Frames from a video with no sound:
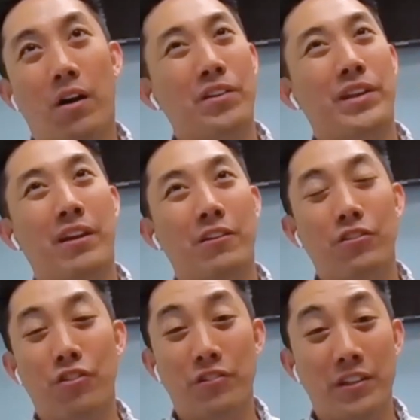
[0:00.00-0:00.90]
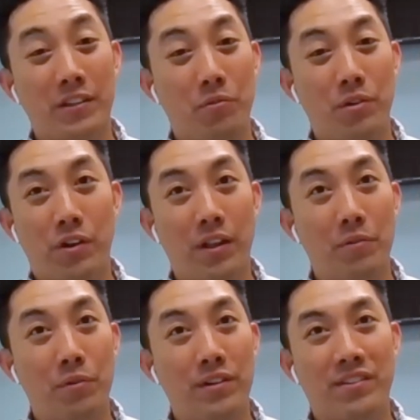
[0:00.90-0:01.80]
all the carriers are dealing with all at
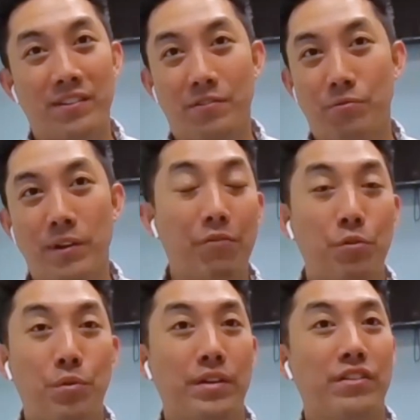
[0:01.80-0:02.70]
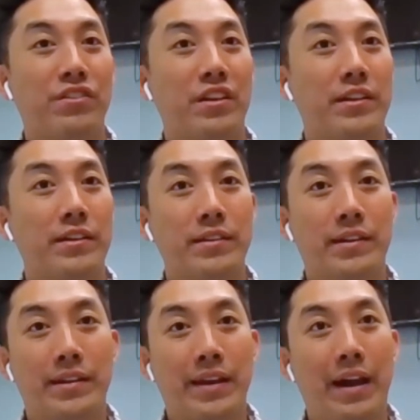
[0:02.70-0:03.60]
once because everyone is going to
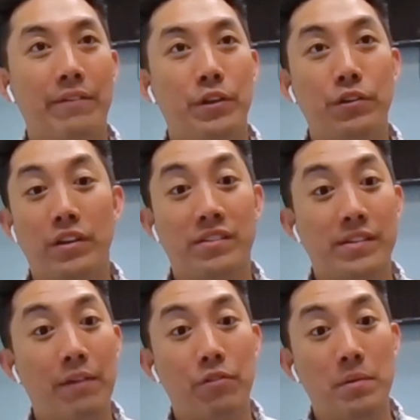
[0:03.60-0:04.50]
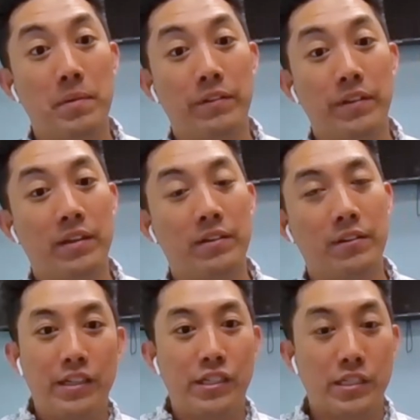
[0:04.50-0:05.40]
have units in every building.
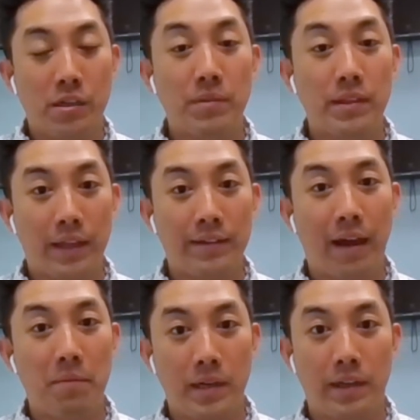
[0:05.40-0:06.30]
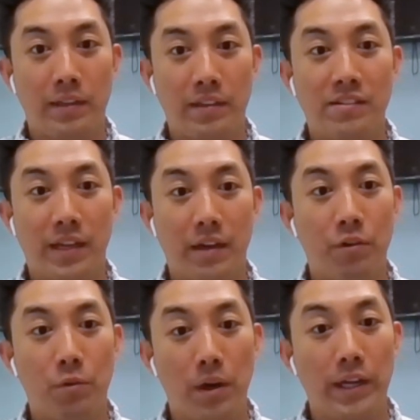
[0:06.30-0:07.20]
It's just something that's happening in the state of
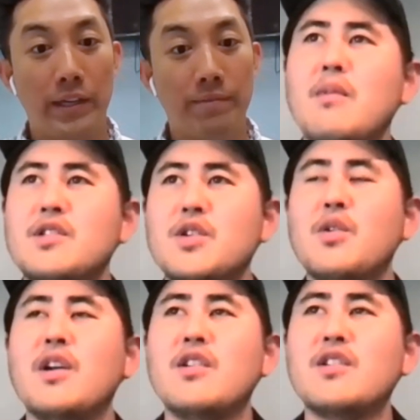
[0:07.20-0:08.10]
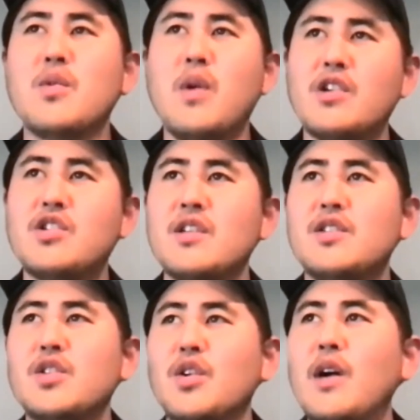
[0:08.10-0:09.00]
Hawaii. So here's a question.
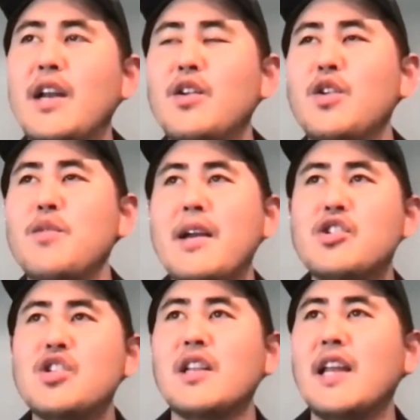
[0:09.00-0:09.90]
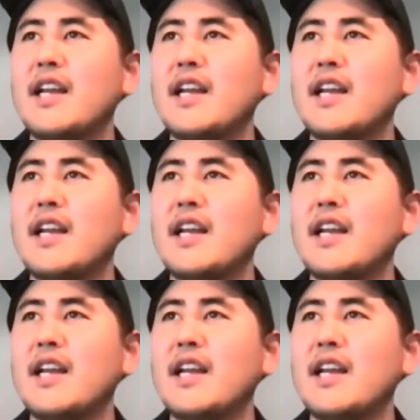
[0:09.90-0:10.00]
So I know you mentioned like